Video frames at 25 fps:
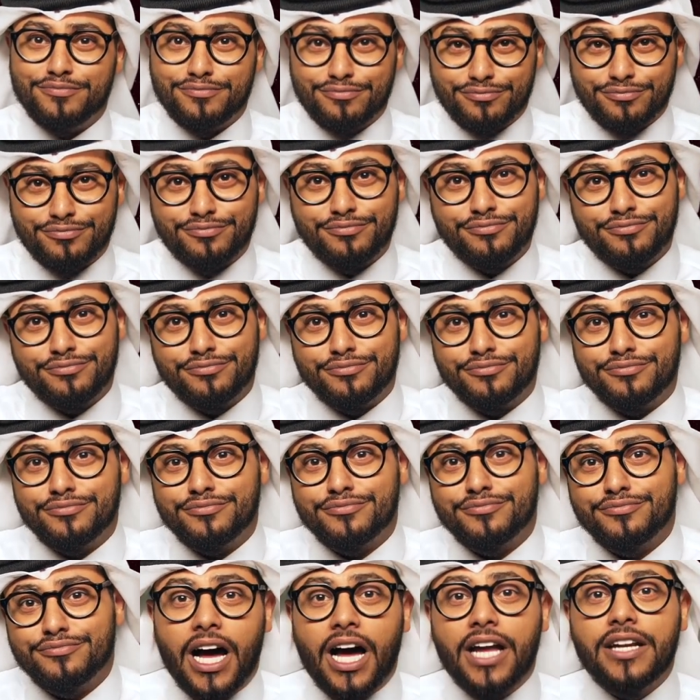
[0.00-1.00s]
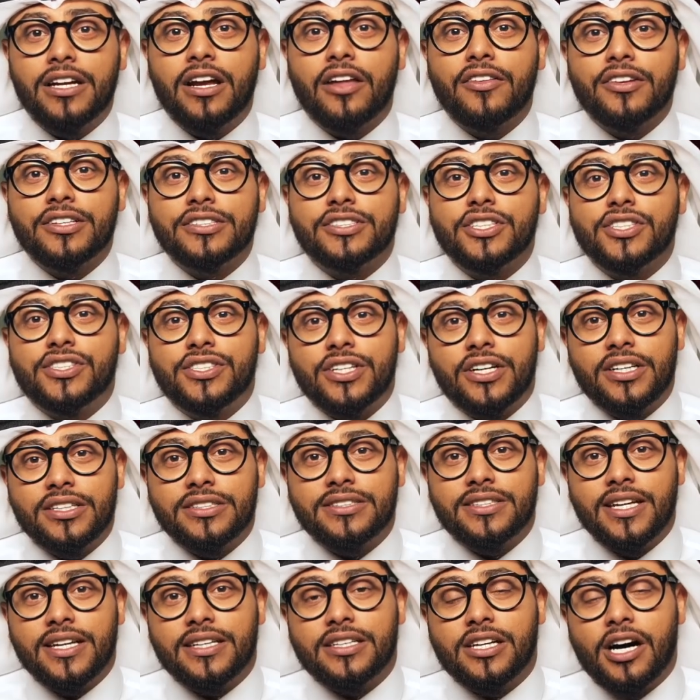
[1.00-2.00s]
Mm-hmm. Another
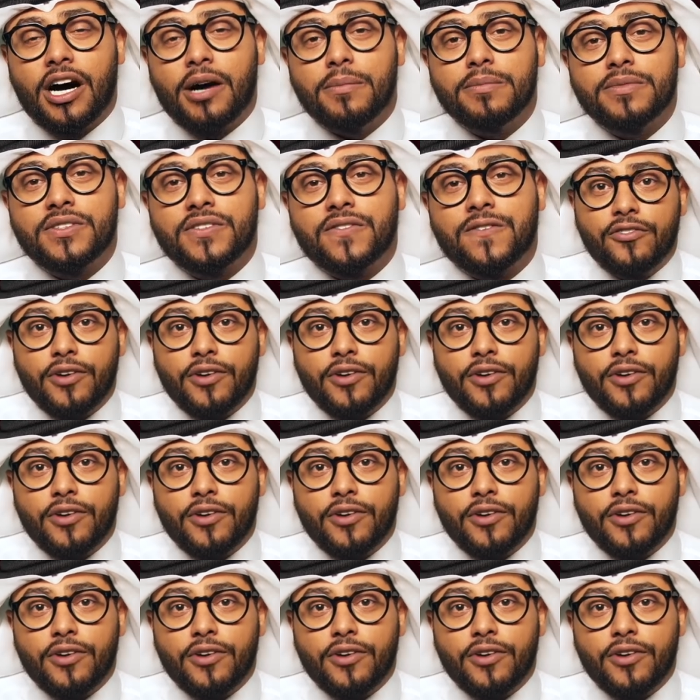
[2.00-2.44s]
dessert that comes